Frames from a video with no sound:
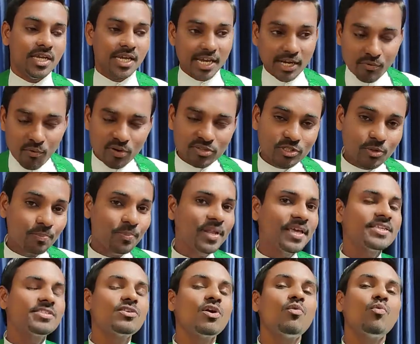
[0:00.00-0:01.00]
It was a
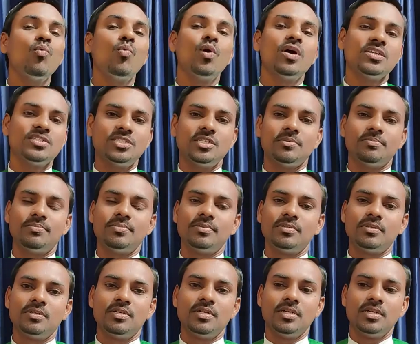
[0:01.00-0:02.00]
place of worship,
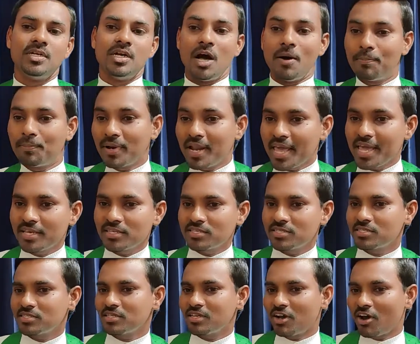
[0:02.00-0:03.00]
a
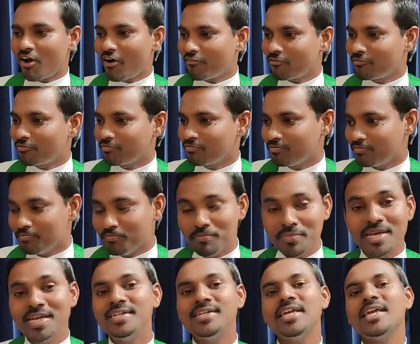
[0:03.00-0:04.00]
place of
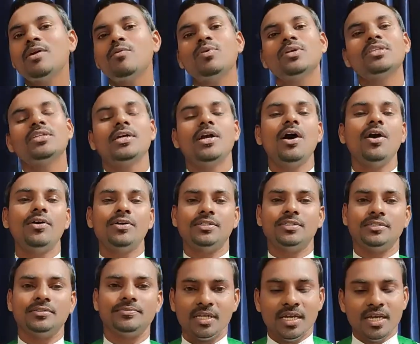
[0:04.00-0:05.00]
meeting with
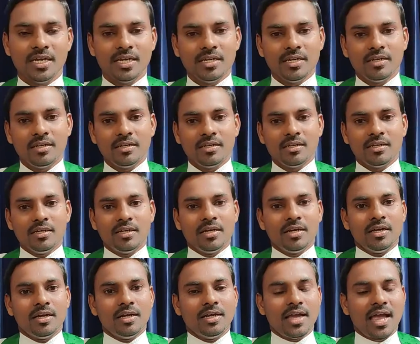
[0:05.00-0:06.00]
God,
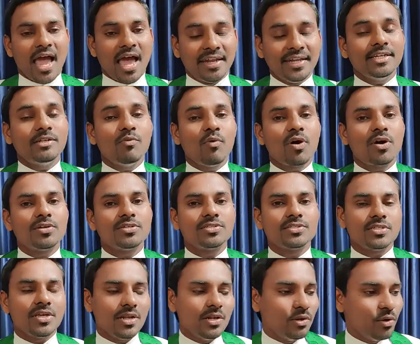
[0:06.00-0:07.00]
and it
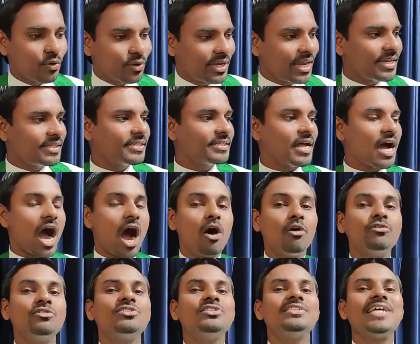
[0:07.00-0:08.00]
was located
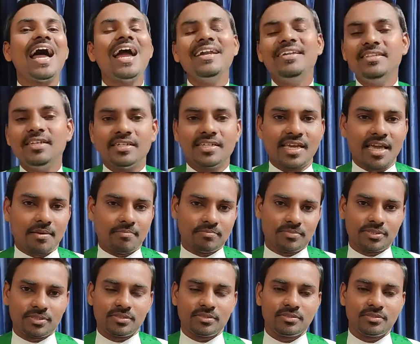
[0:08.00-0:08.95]
outside the camp.